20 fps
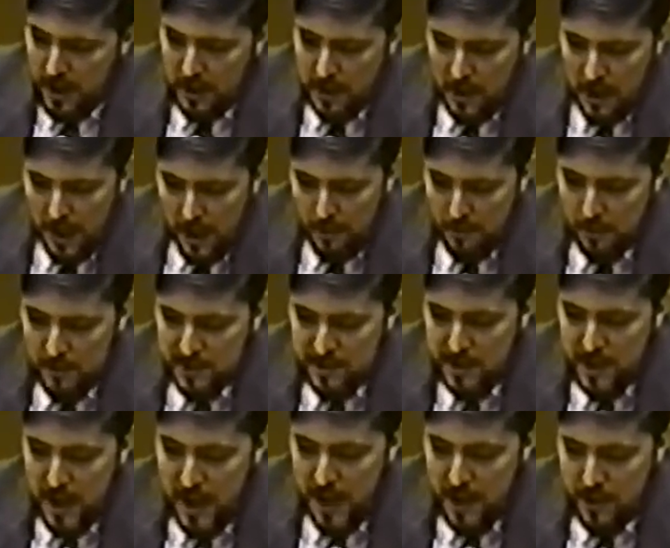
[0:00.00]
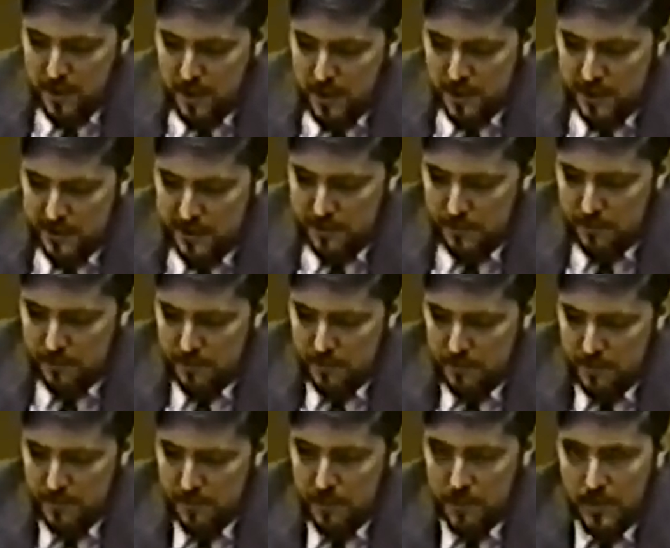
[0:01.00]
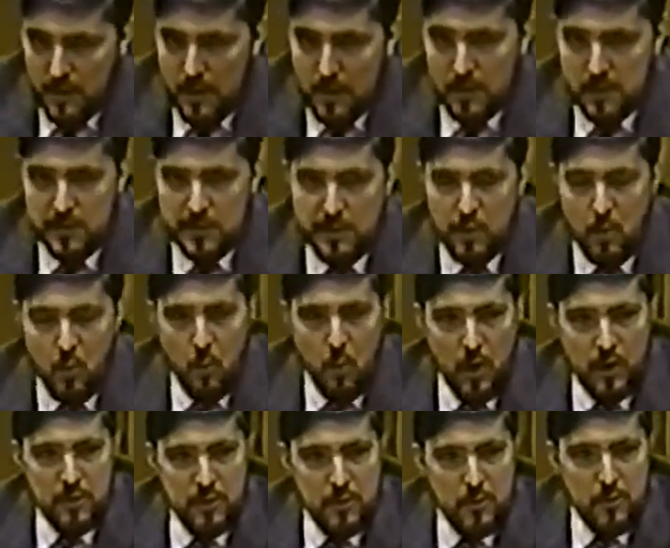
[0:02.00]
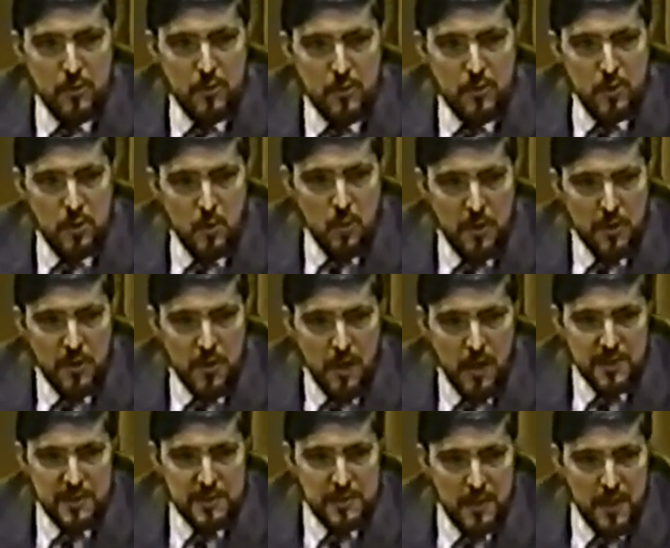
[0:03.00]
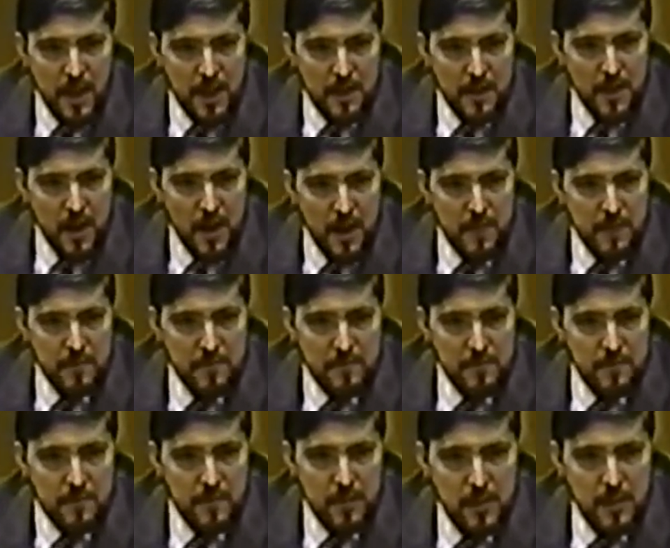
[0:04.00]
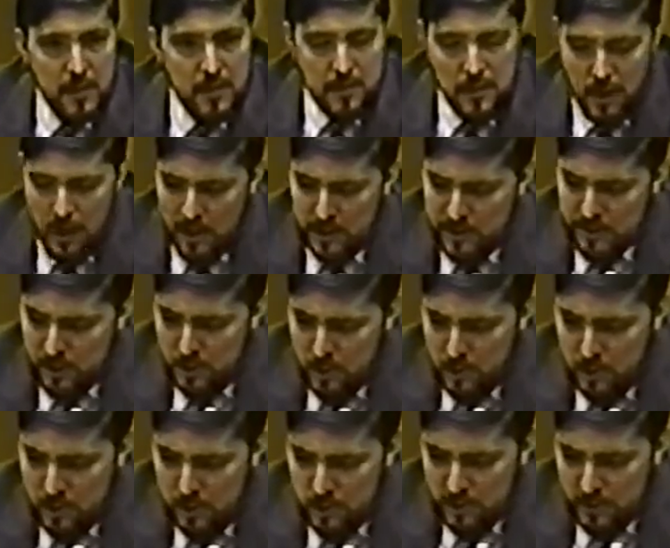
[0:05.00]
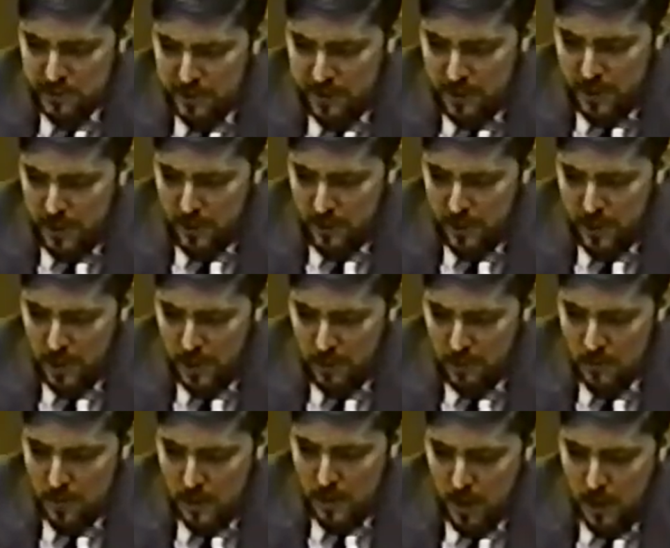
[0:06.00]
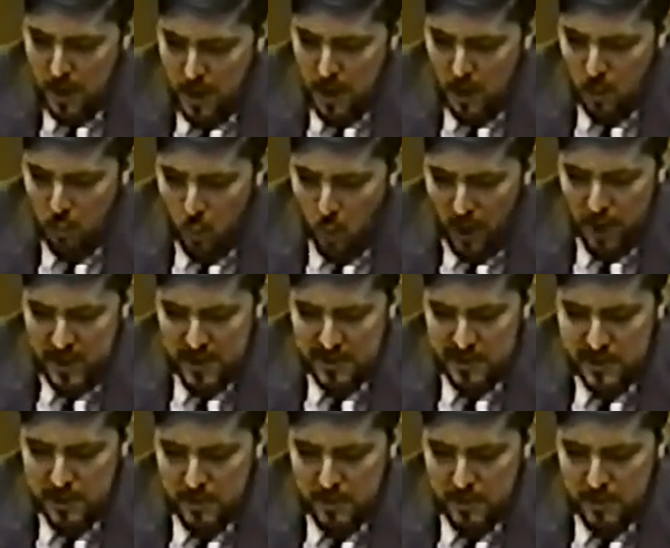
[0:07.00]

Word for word: Then comes the atheist. So, what do you do with us in that kind of constitutional scenario? What